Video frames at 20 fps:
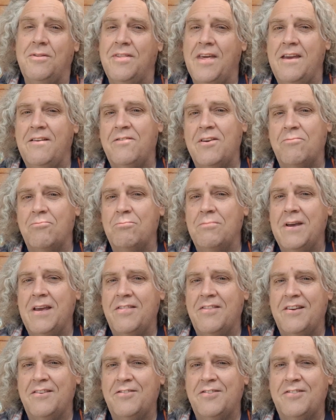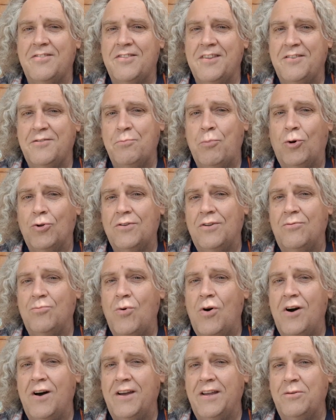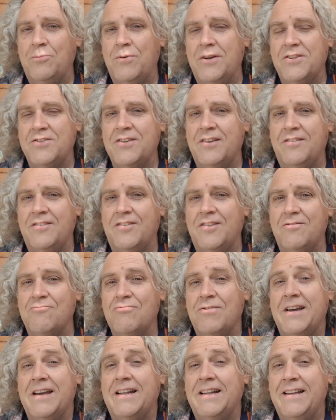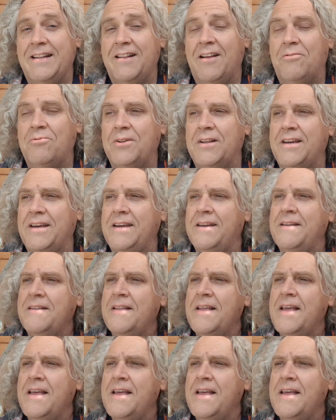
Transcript: they've given me this this bottle of wine, which is really lovely.